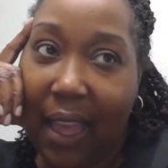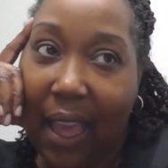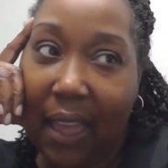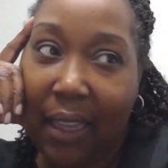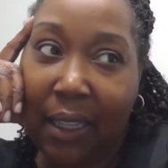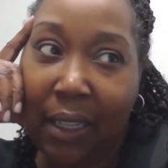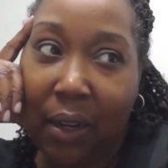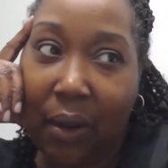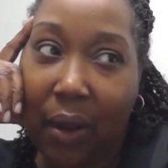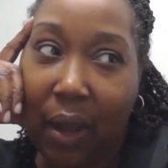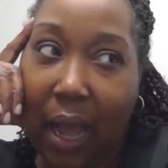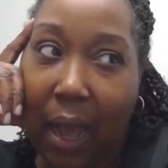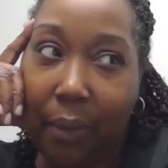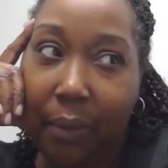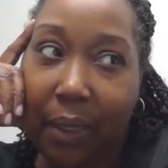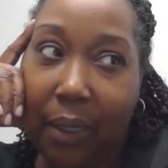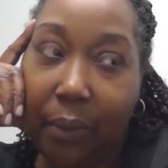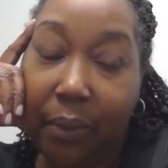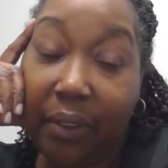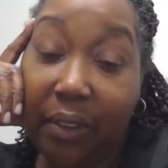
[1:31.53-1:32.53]

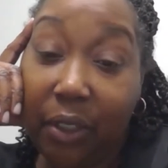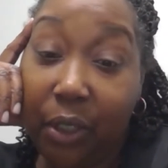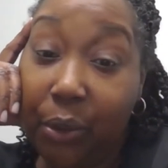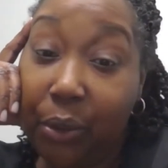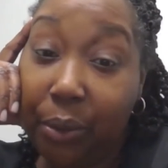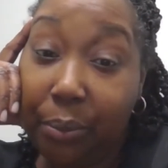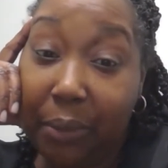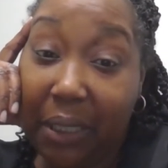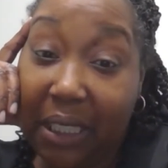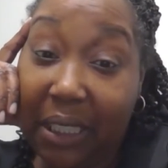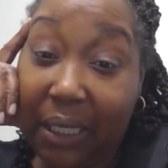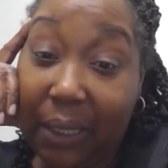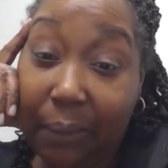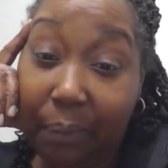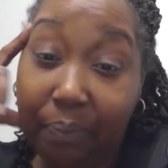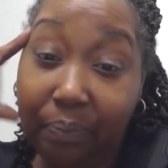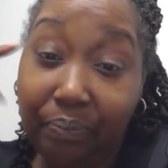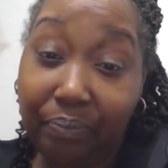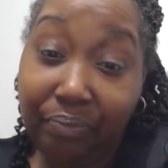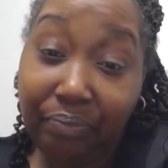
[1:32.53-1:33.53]
it was new to
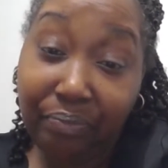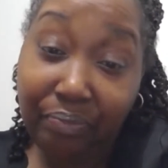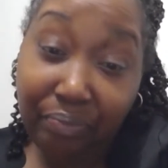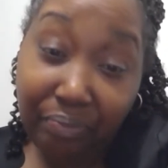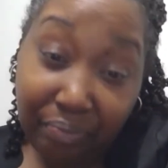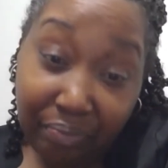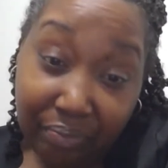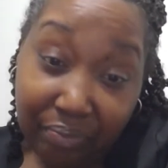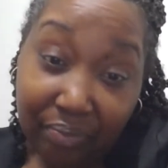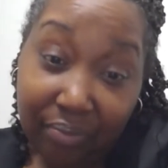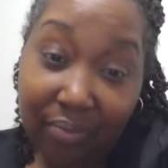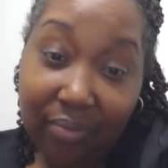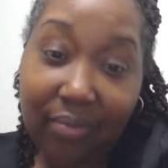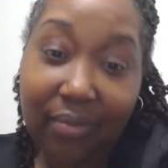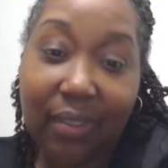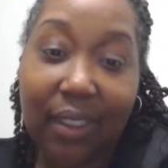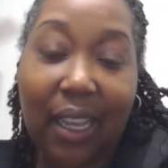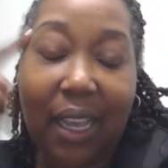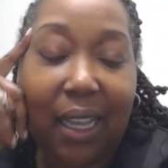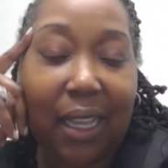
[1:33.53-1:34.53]
me.
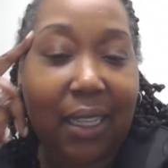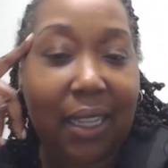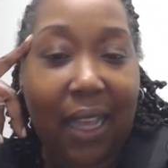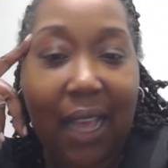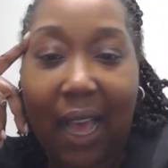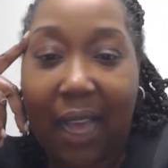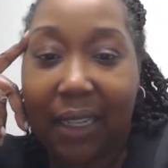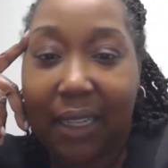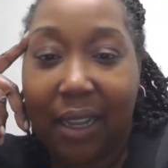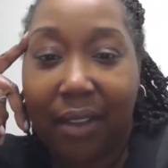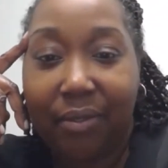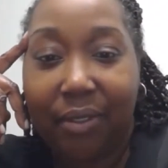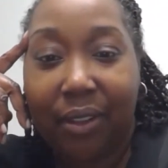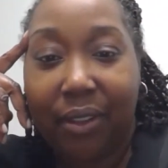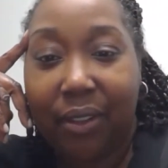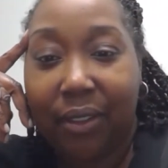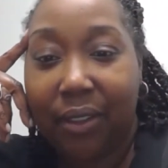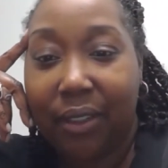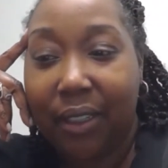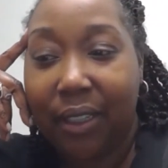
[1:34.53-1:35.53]
I
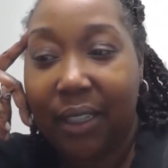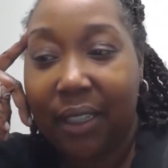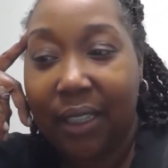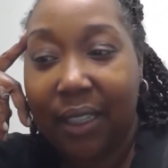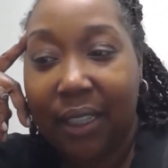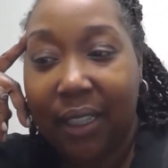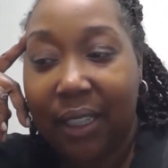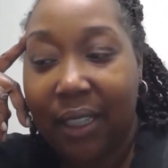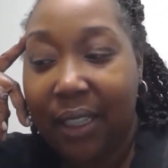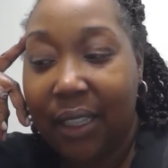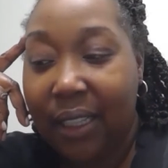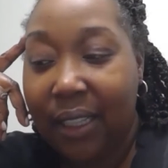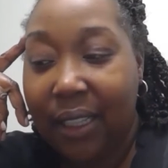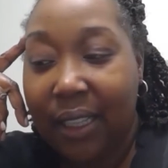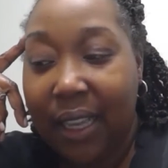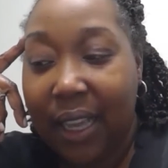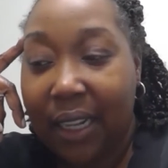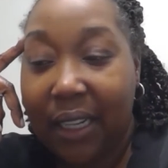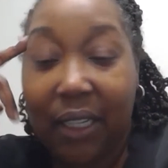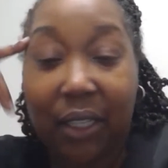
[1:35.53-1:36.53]

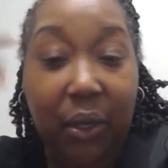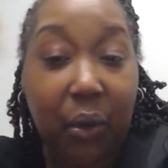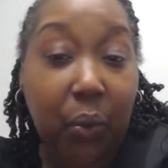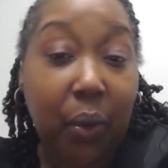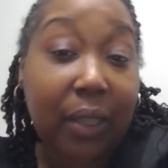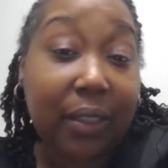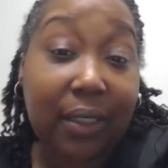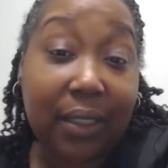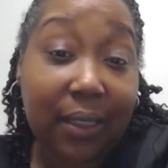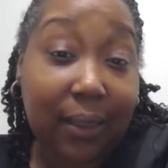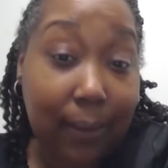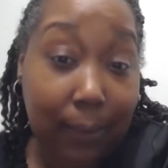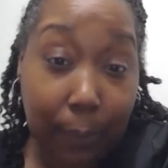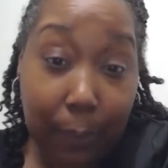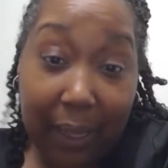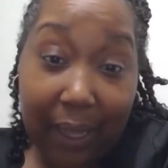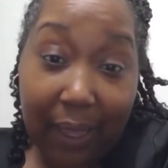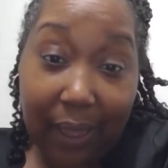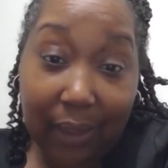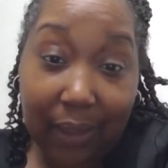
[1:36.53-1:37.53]
didn't know what to
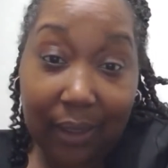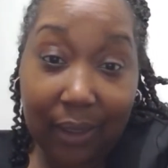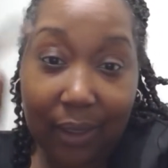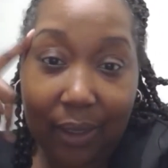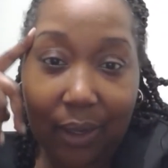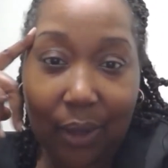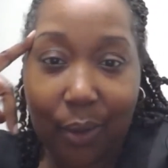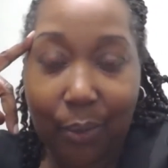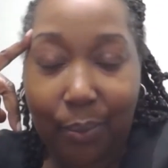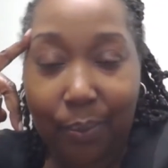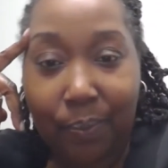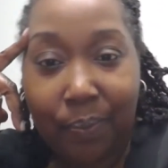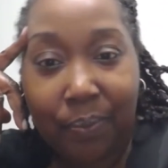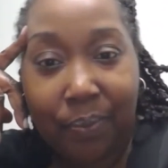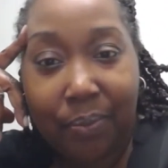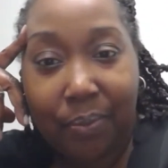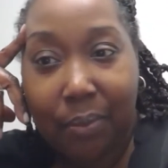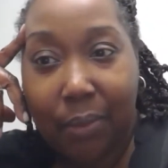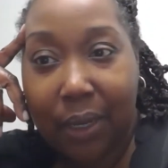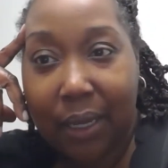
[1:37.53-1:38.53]
expect,
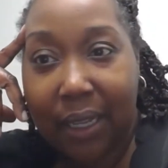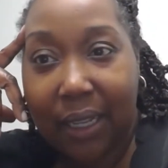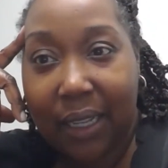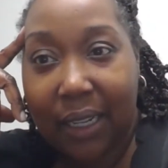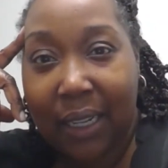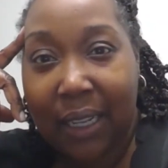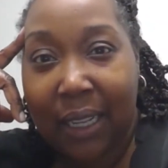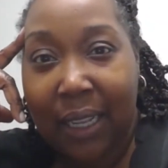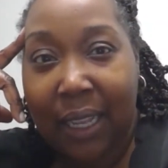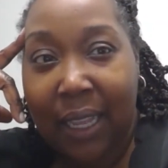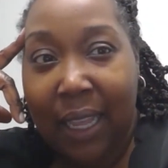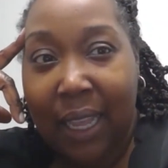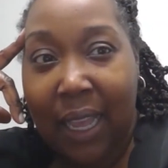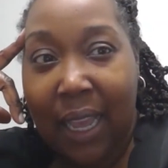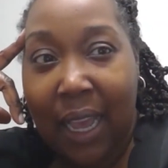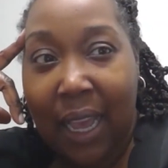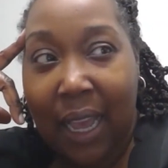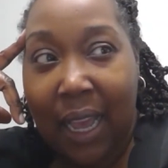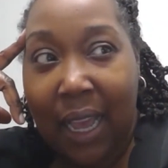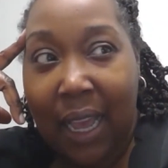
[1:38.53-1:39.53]
but
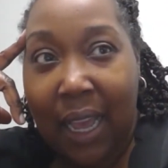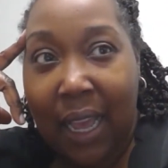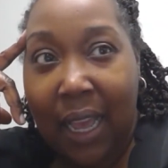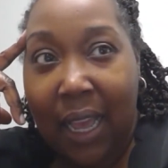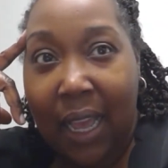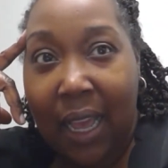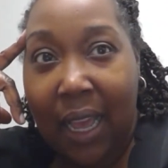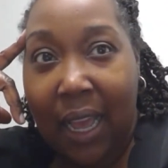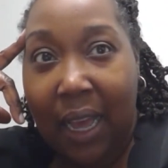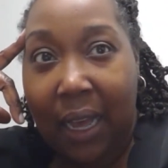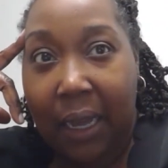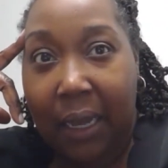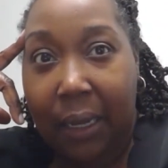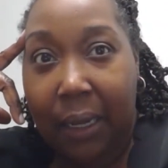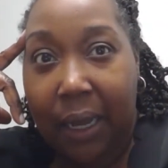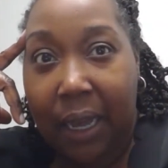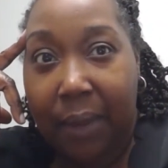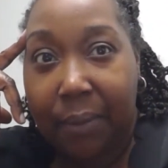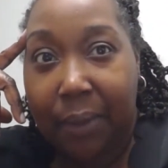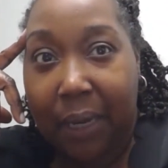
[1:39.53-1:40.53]

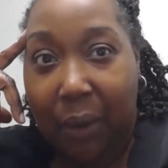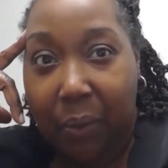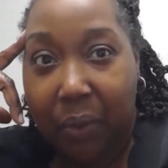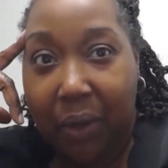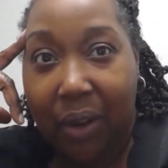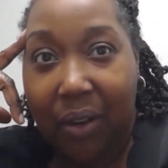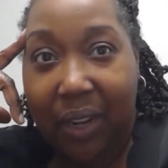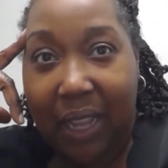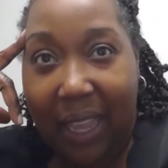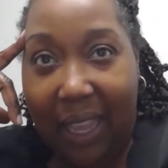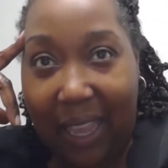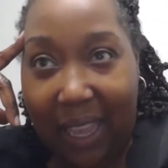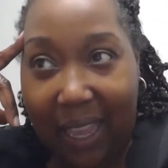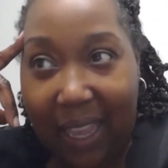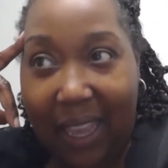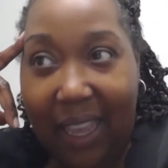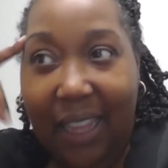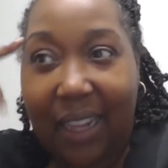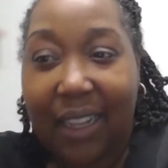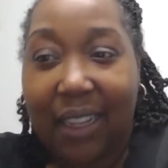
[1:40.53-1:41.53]
I went on
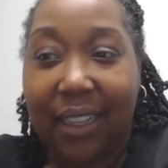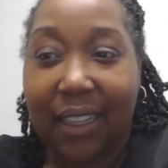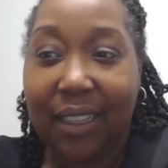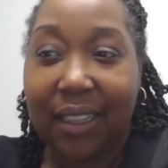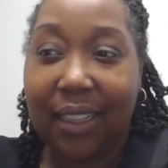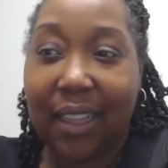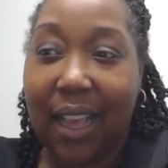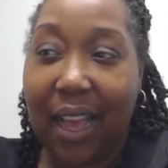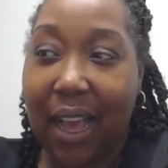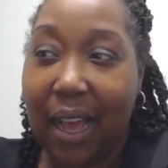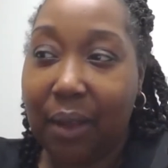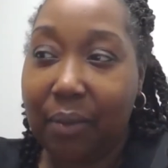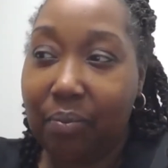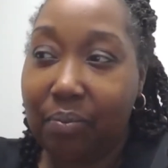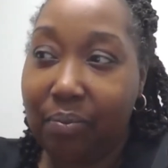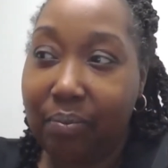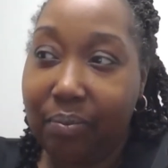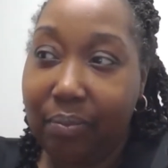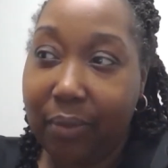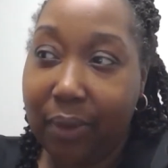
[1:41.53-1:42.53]
ahead. I
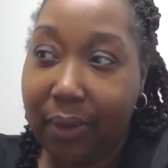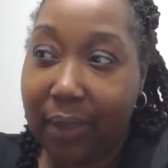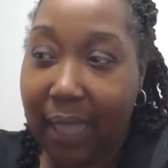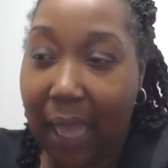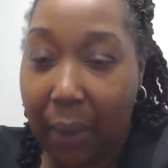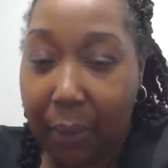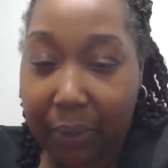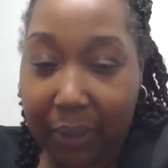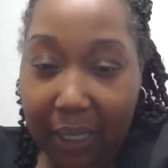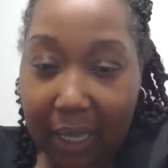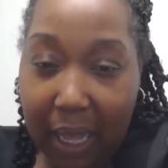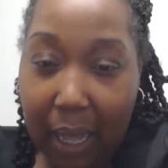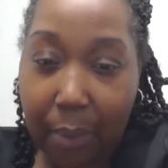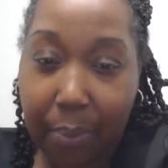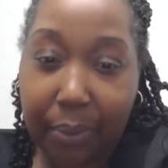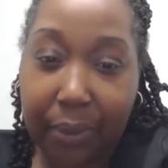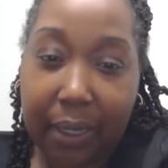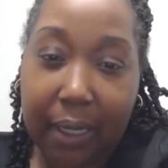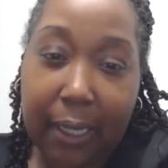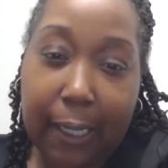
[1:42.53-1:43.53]
got with the
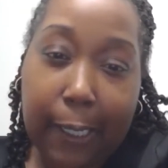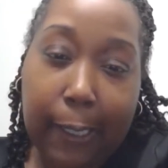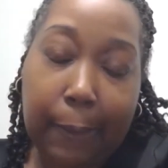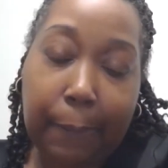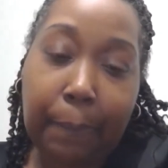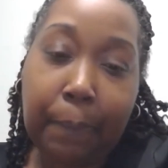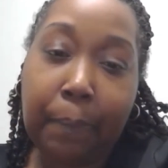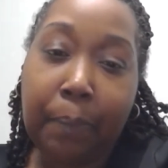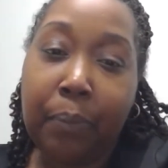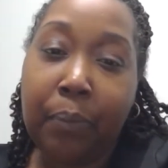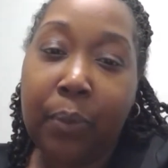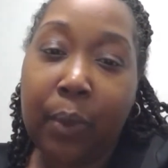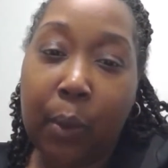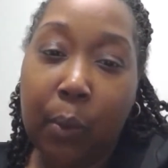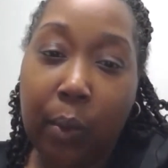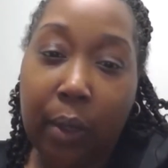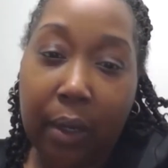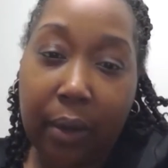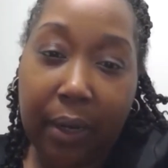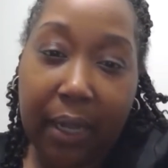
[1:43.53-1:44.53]
company,
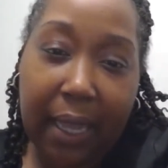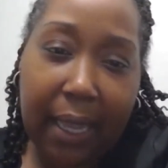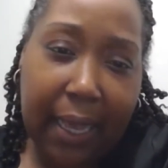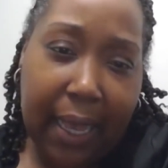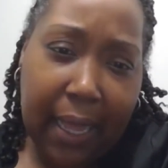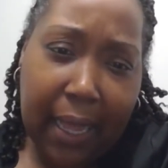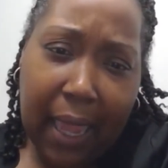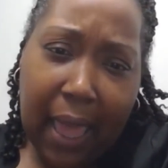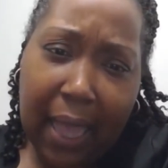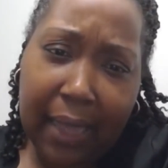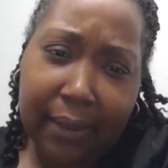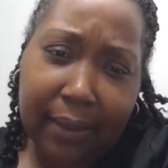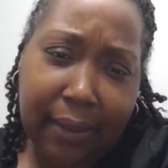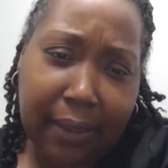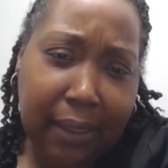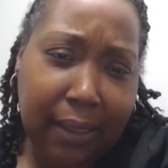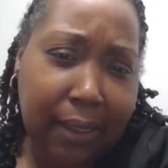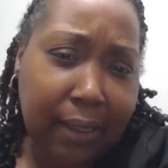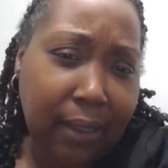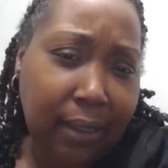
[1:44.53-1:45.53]
went on ahead, got
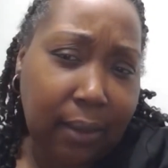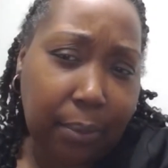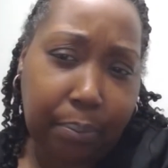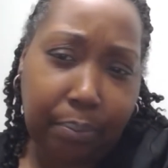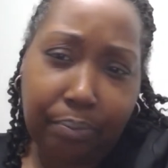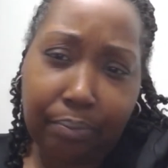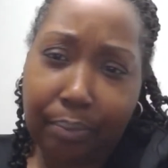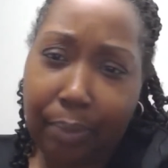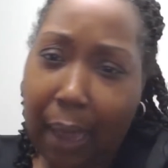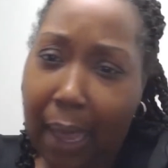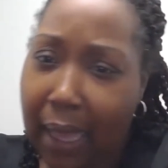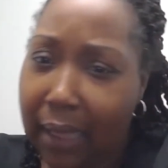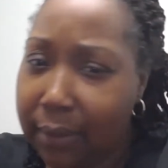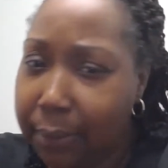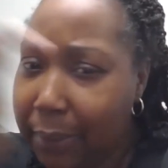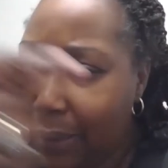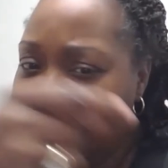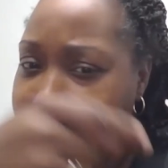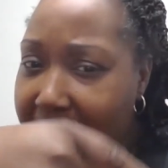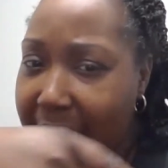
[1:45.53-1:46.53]
licensed, passed
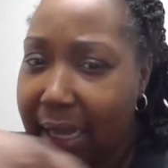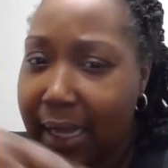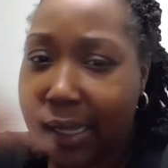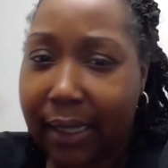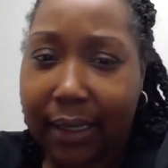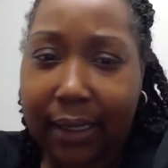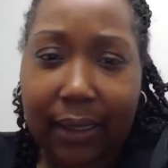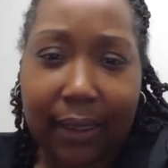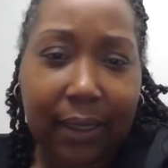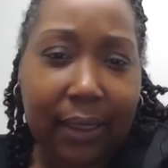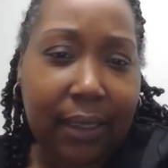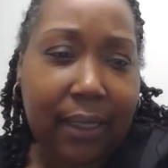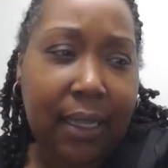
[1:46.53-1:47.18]
my tests.